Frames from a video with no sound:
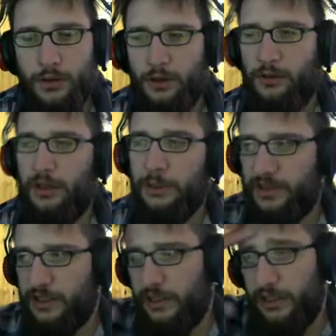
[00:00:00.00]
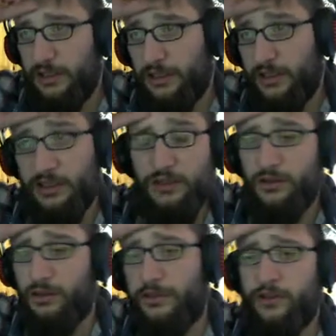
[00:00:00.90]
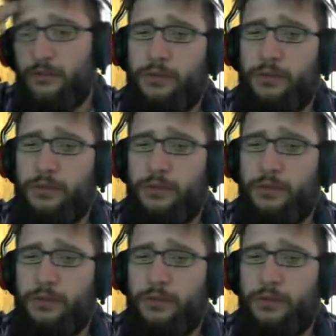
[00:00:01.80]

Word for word: Well, I'm still not sure if I should